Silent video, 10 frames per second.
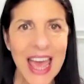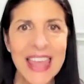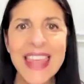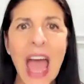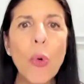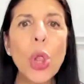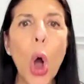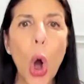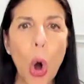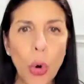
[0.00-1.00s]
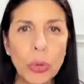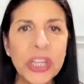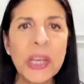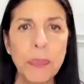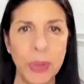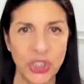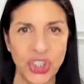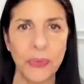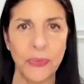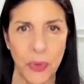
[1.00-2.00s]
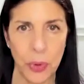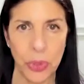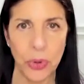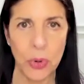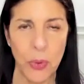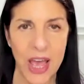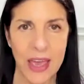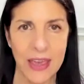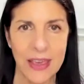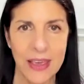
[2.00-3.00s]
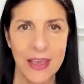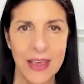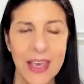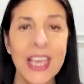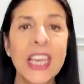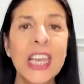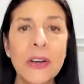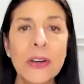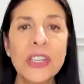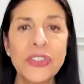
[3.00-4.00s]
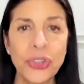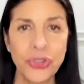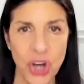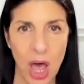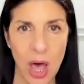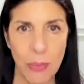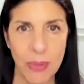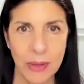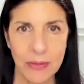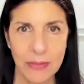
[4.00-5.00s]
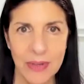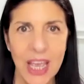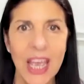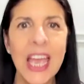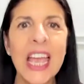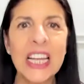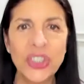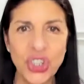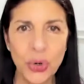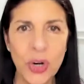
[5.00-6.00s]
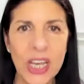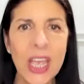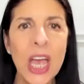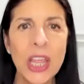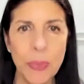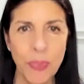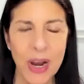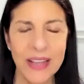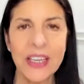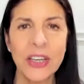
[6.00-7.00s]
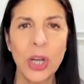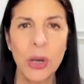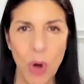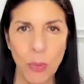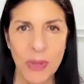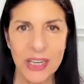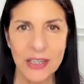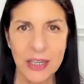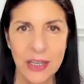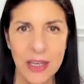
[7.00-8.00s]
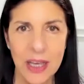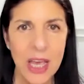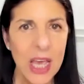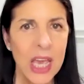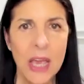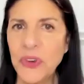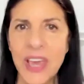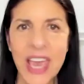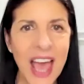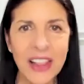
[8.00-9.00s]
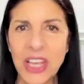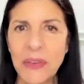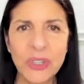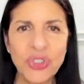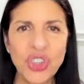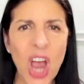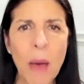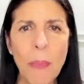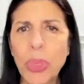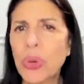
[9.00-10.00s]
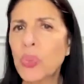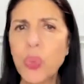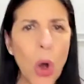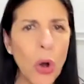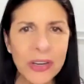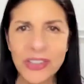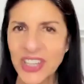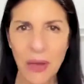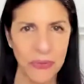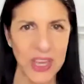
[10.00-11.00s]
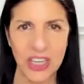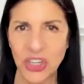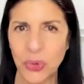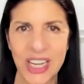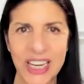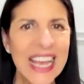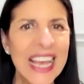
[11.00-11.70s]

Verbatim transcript: That will only push it further away. Here is your job enjoy the present moment. If you can't leave your job, throw yourself into it.